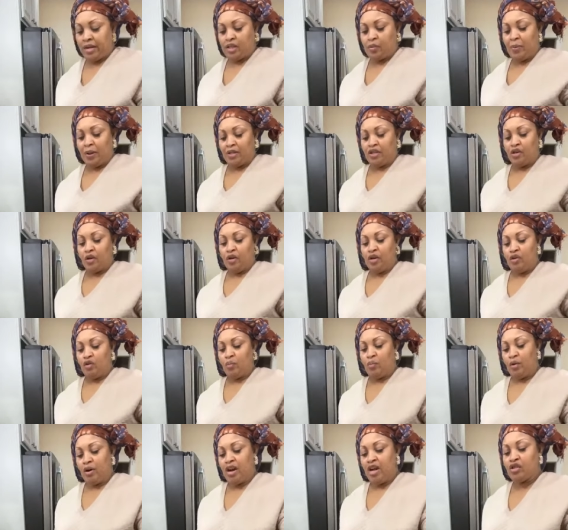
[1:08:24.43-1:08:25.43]
You don't expect your
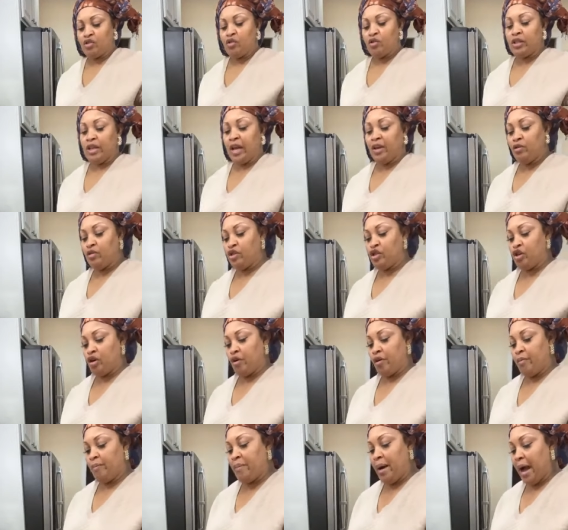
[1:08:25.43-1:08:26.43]
little brother to tell
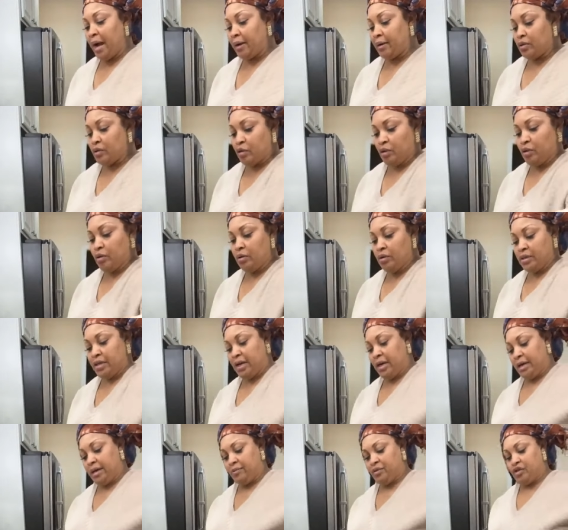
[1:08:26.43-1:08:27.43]
you shut up back. So
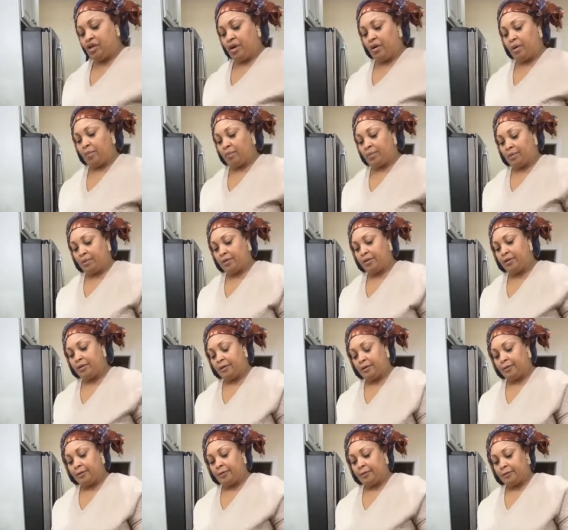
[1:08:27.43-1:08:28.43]
don't tell them shut up.
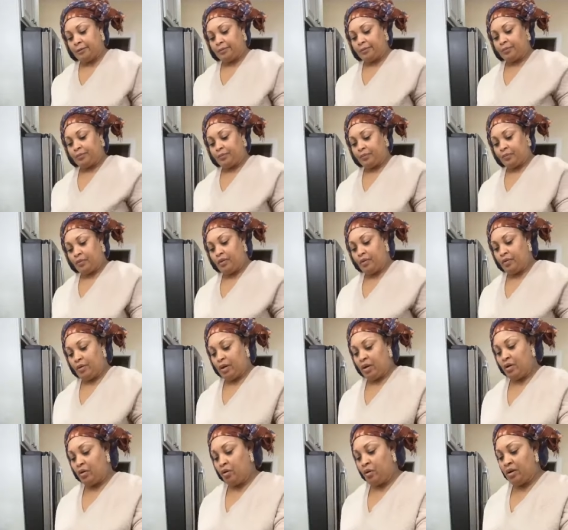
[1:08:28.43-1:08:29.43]

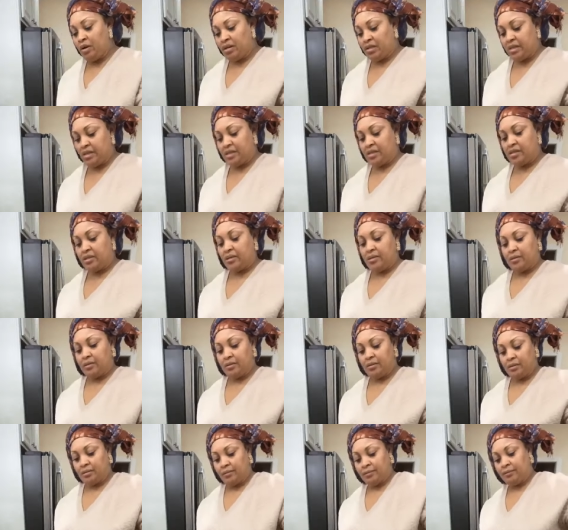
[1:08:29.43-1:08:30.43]
You're the older
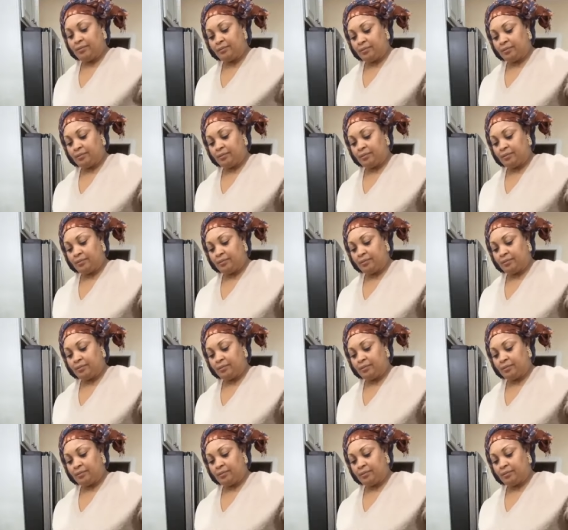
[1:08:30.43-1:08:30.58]
sister.